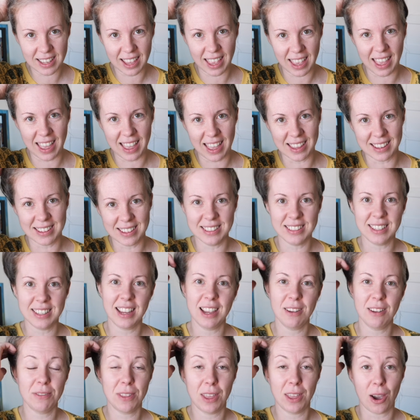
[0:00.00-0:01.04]
And
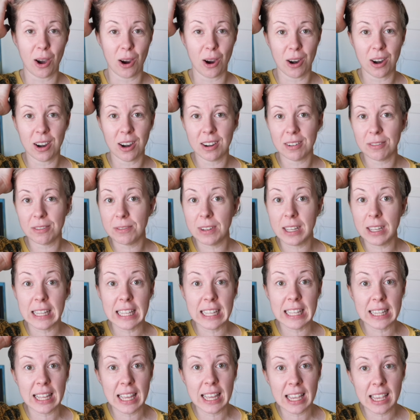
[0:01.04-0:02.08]
if they are
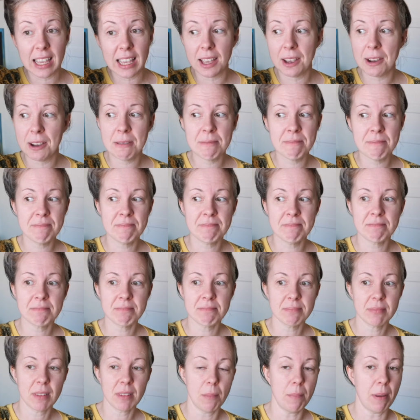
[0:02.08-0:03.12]
feeling like
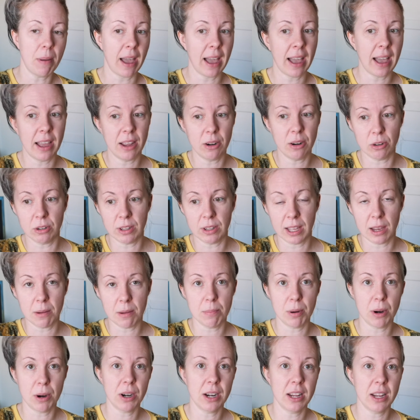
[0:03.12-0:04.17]
bad or like a
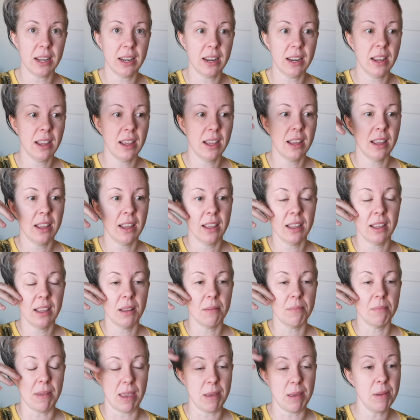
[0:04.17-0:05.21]
burden,
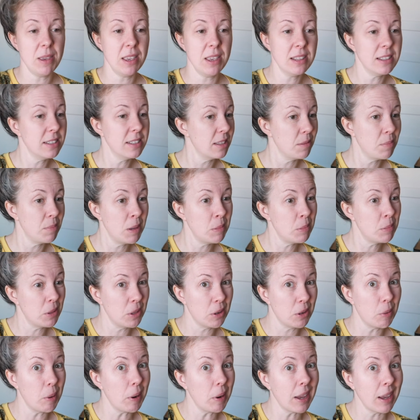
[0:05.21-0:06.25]
maybe it's the people
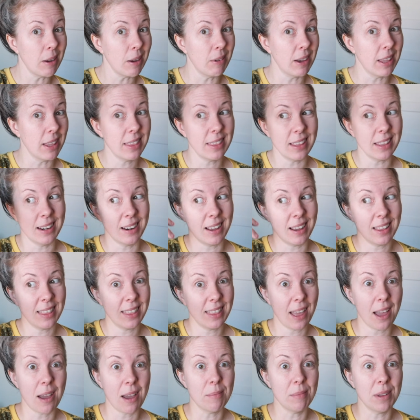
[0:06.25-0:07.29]
they're working with and not
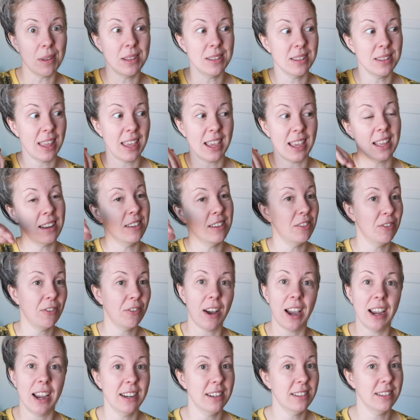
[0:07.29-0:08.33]
them, and they can
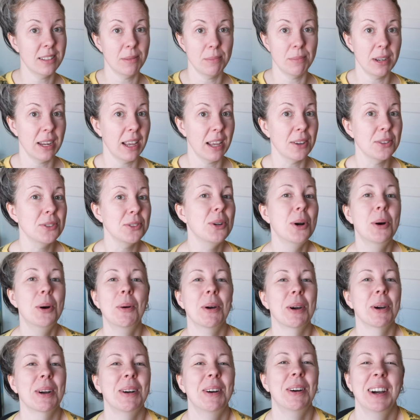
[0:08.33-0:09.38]
find somebody else to
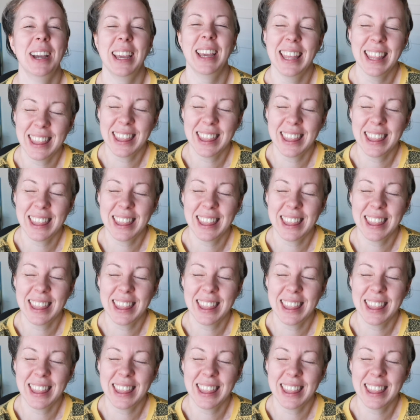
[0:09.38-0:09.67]
work with.